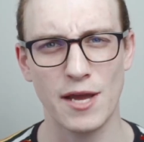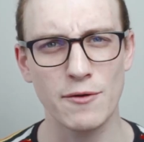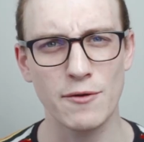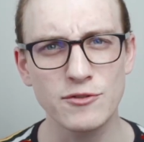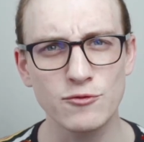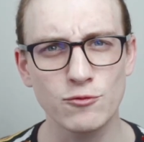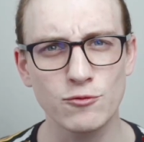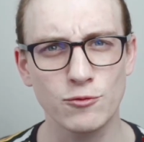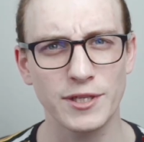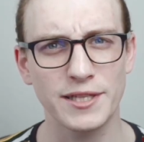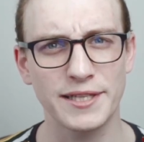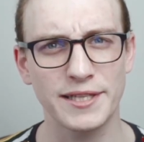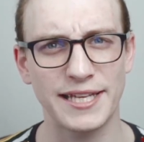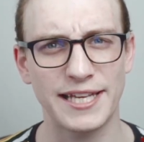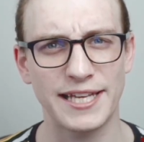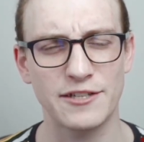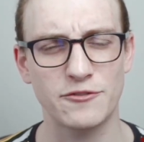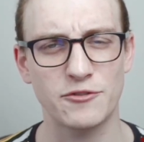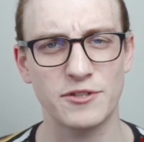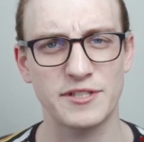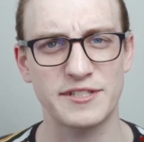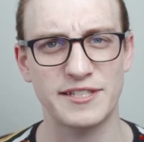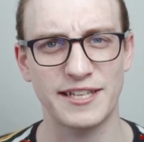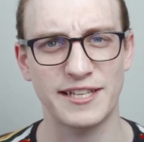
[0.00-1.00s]
that was really
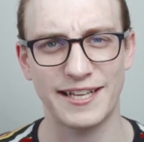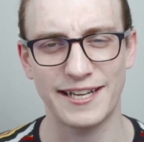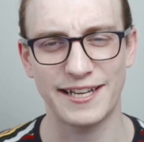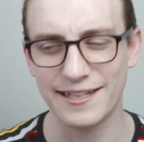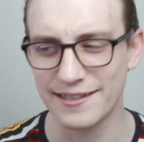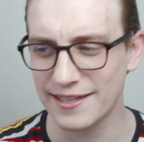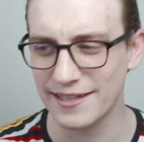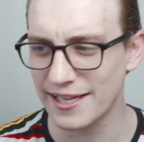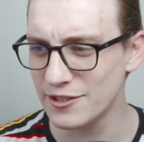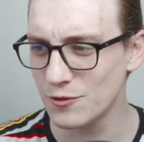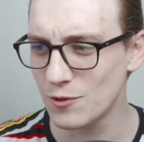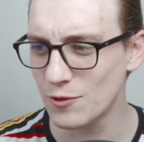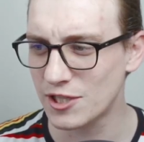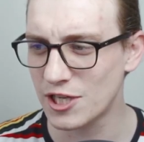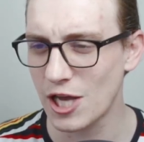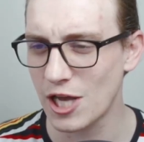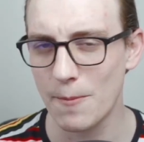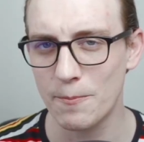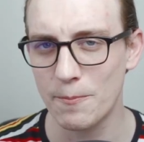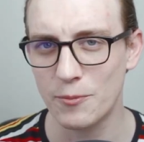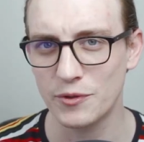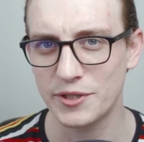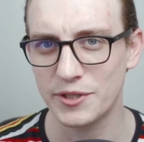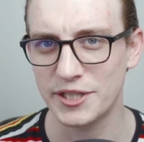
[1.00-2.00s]
interesting, and it led to a
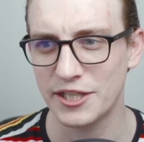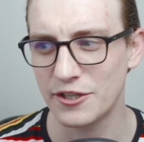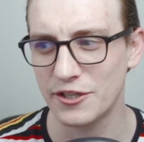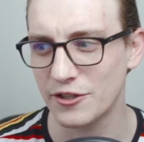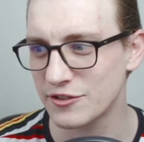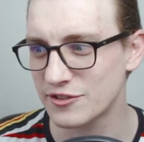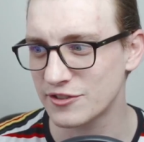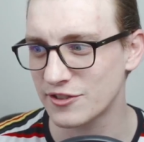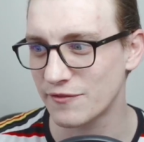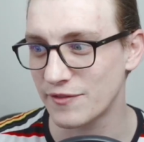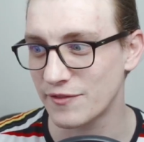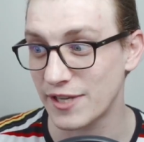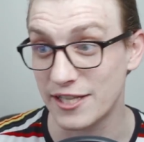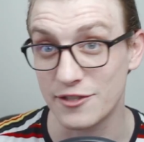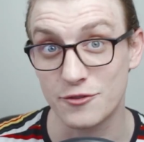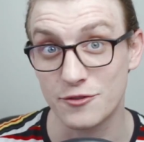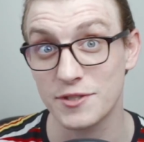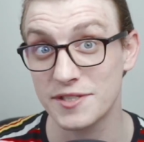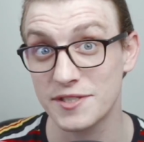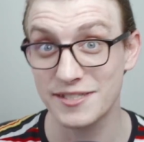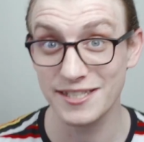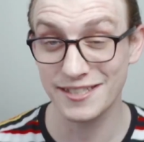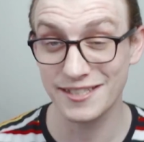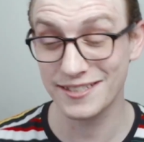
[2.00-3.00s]
couple years of
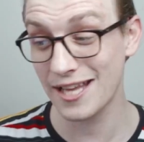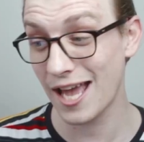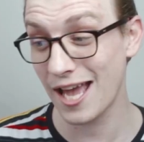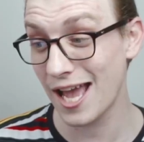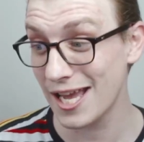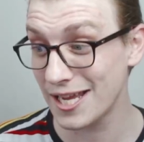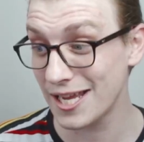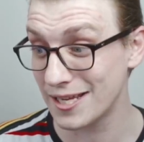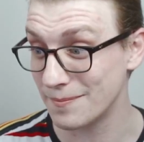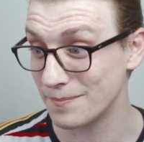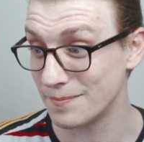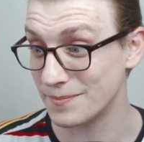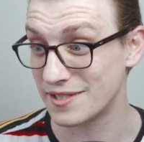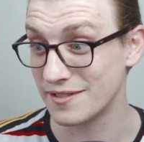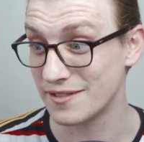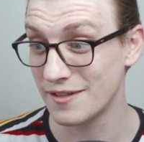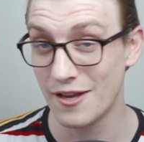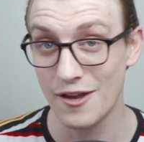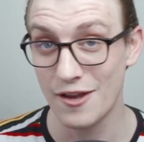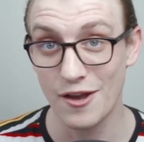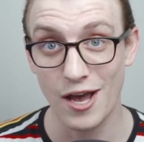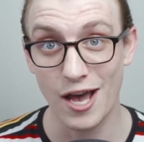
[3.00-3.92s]
interesting times.